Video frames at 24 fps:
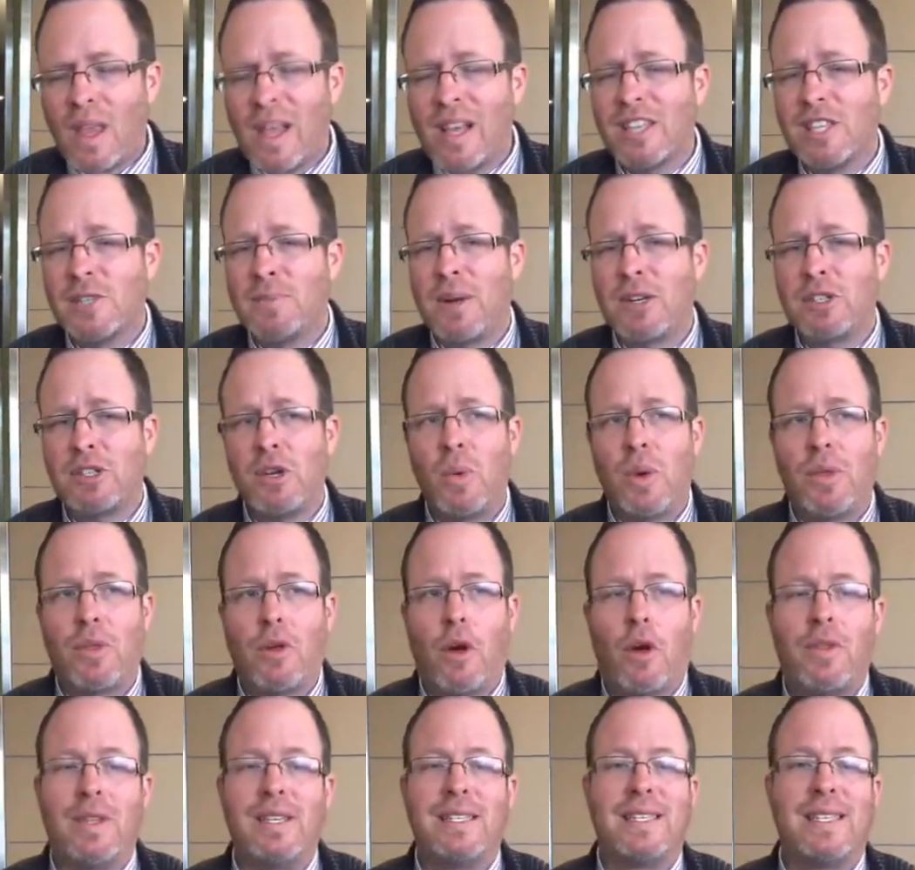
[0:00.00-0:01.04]
Especially with
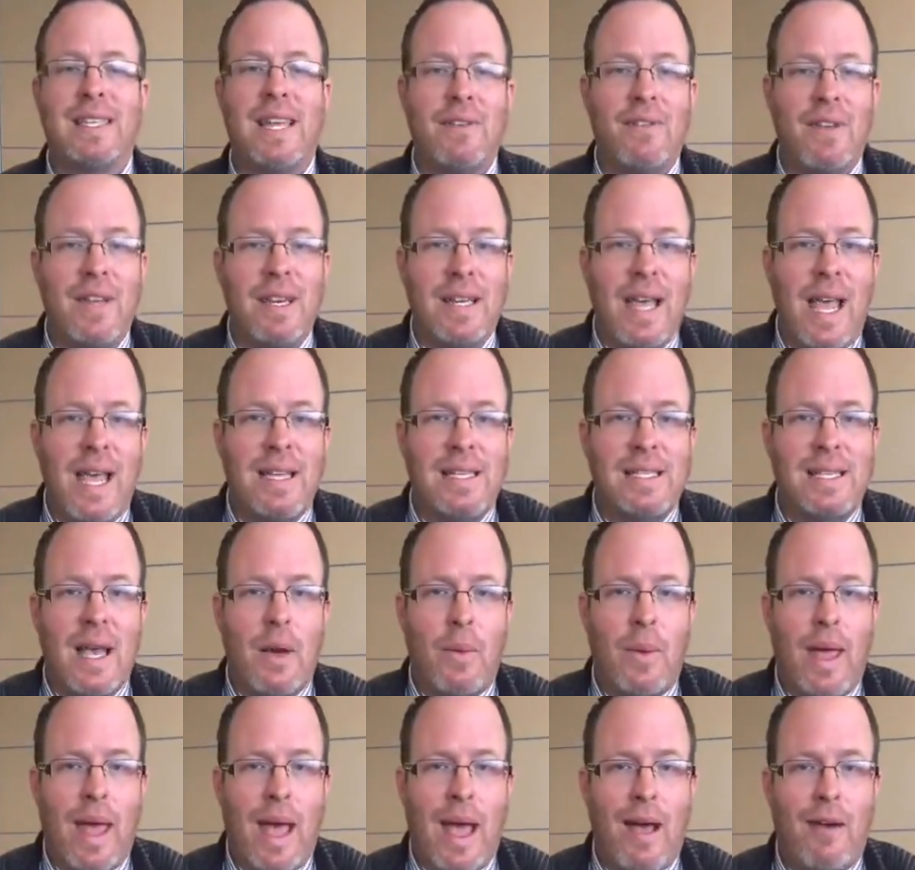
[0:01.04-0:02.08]
all these giving days
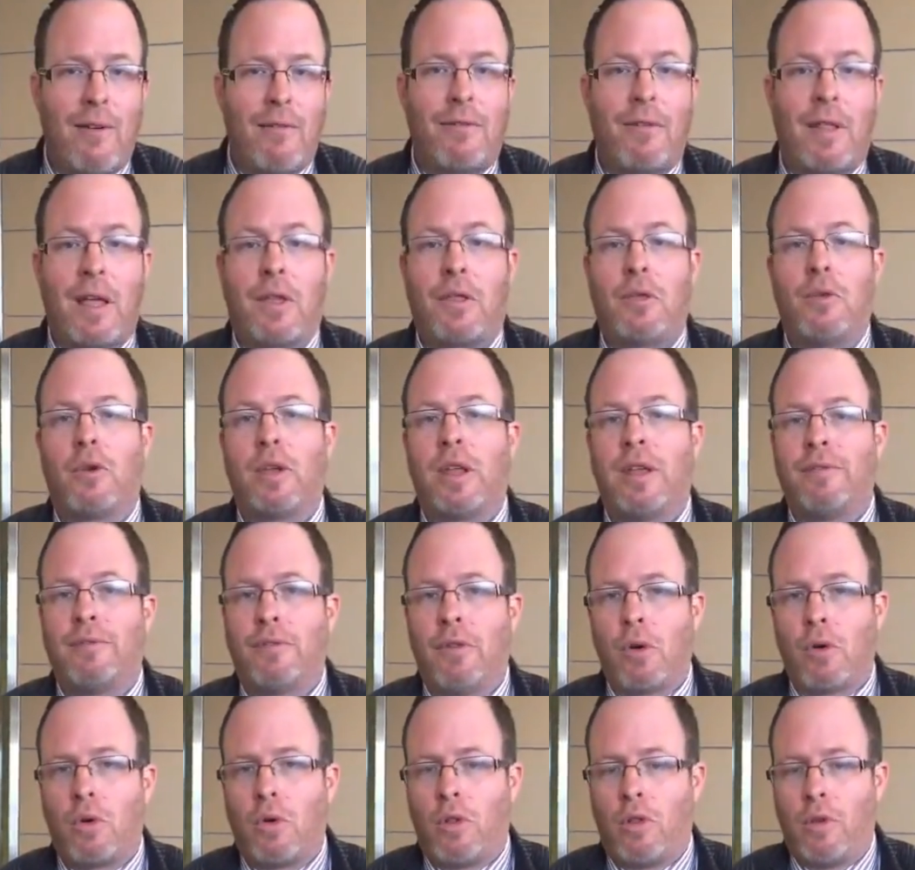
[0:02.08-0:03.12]
that we have, like mm. through Give
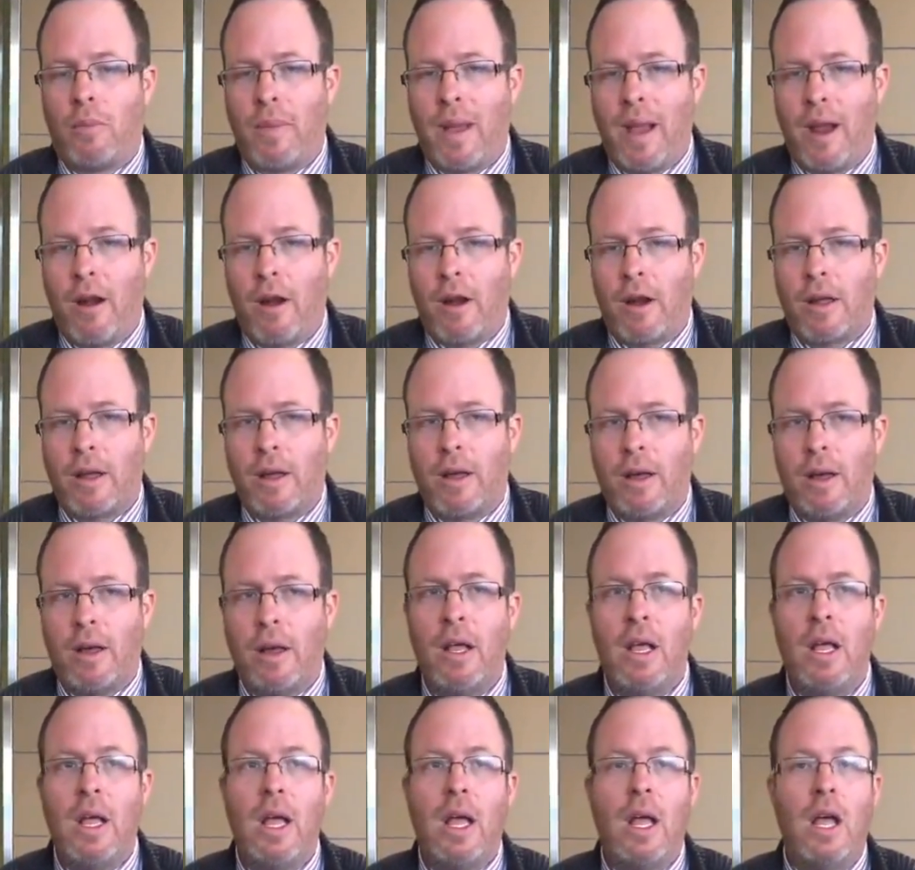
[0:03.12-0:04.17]
Local America.
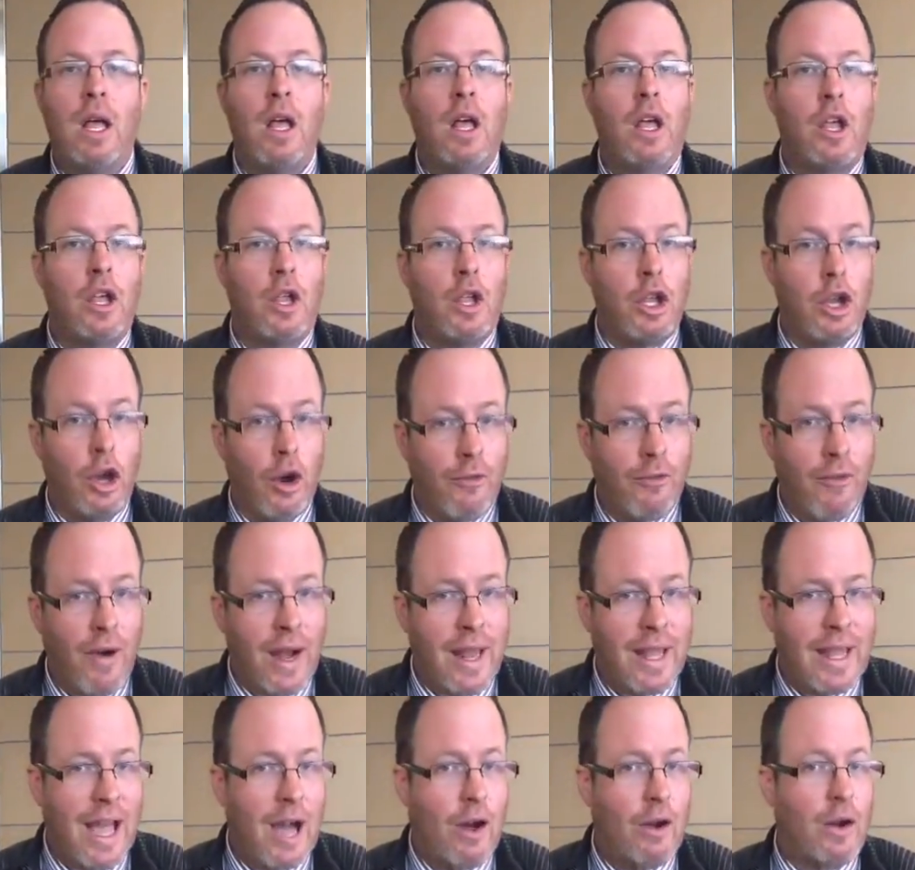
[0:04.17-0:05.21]
Mm-hmm you're
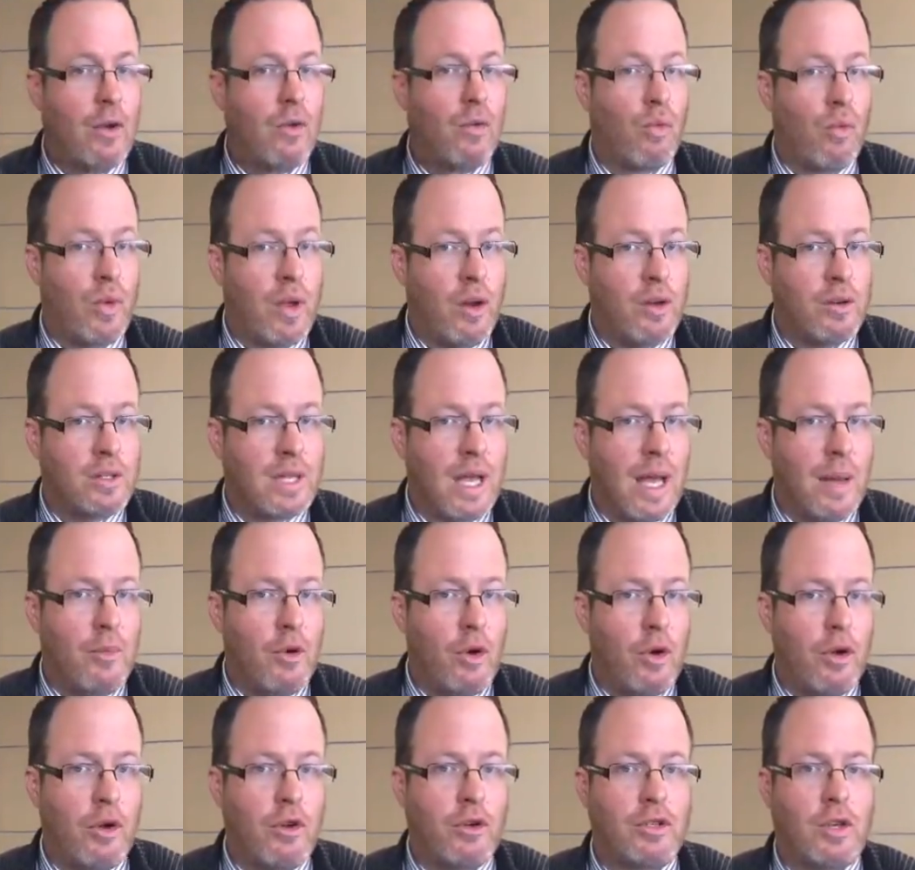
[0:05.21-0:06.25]
finding out in real time
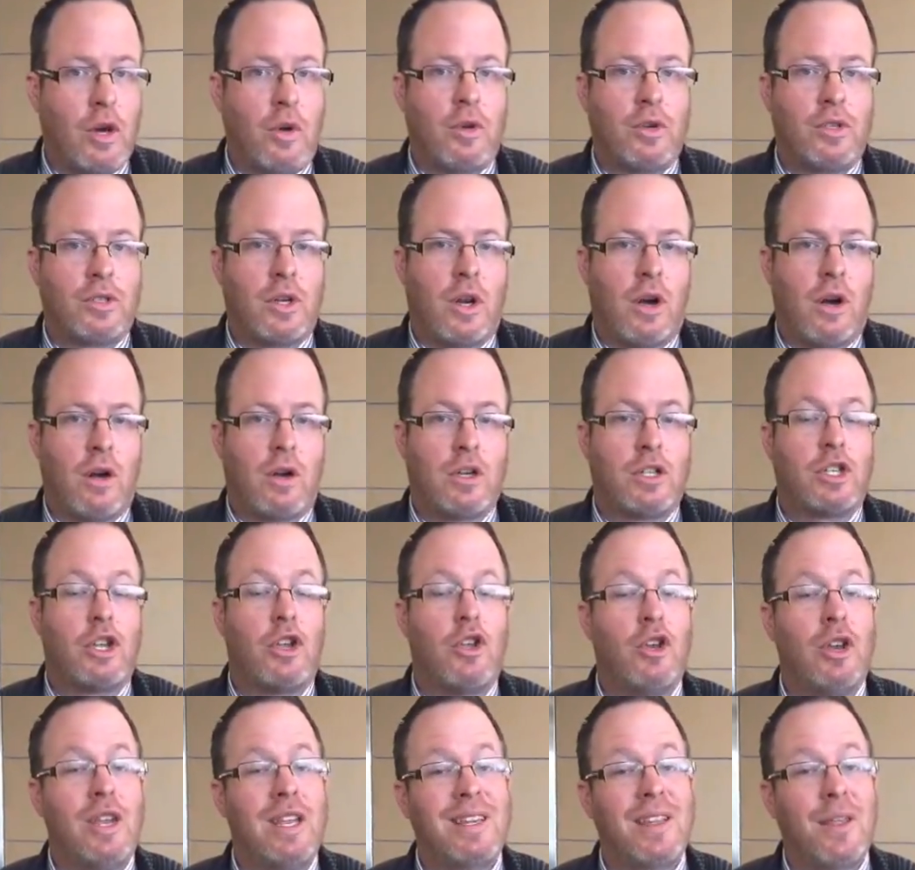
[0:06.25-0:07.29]
who your donors are. So
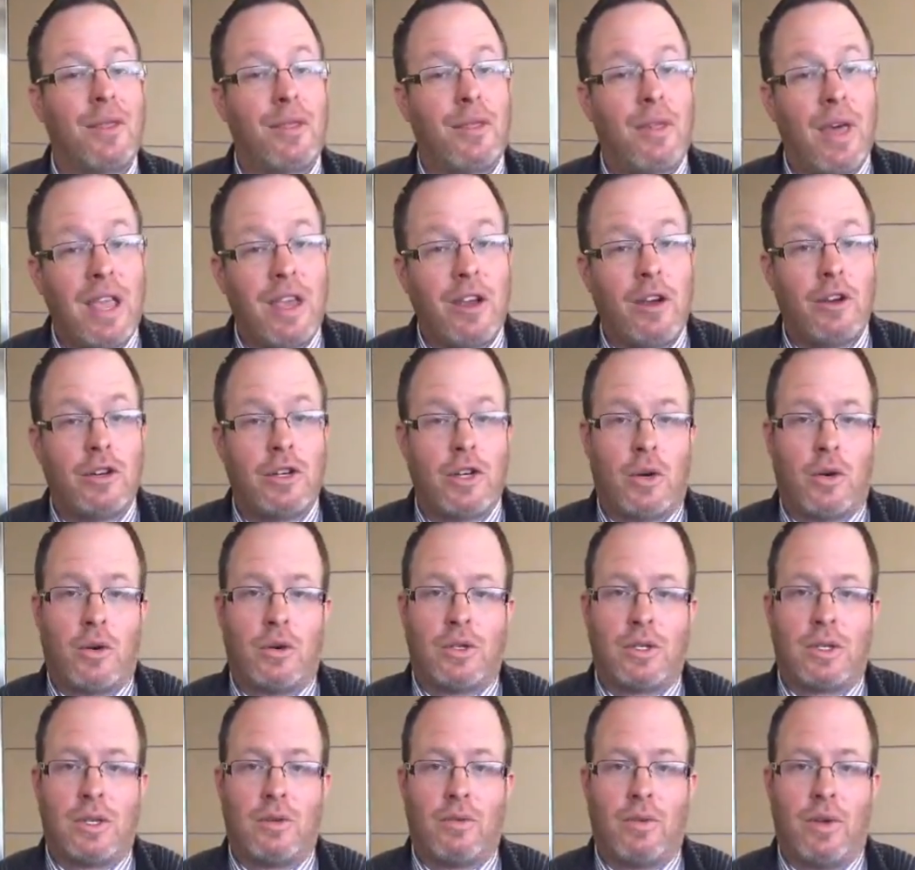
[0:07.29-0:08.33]
you need to thank your
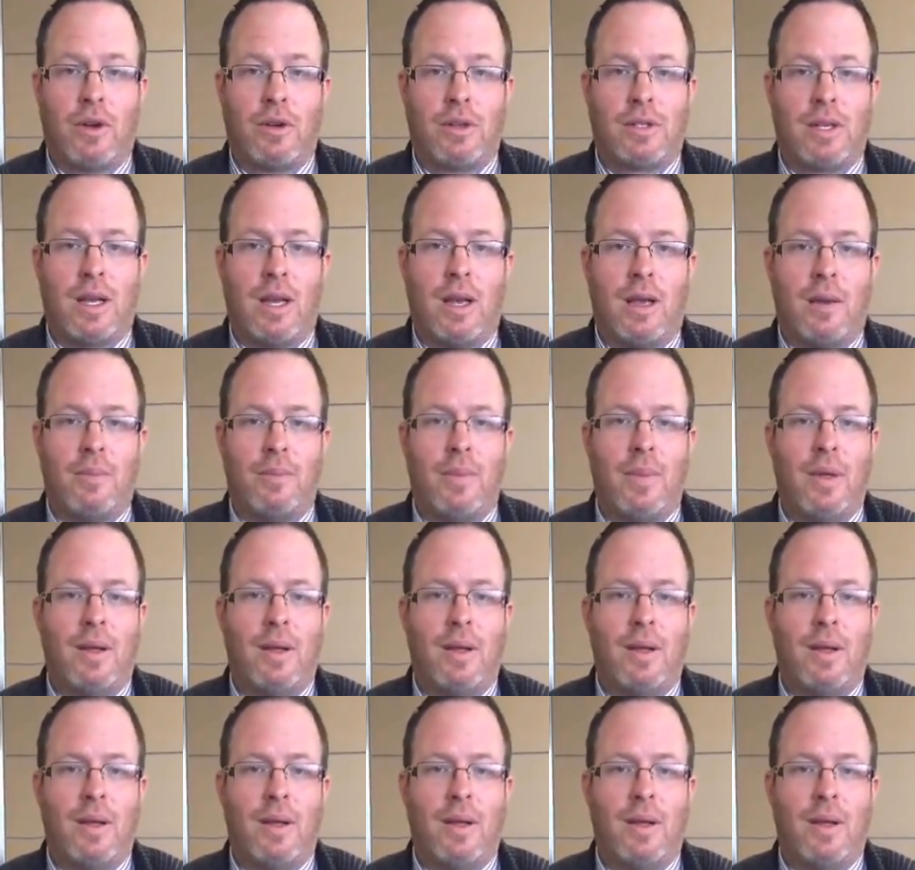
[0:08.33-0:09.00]
donors in real time.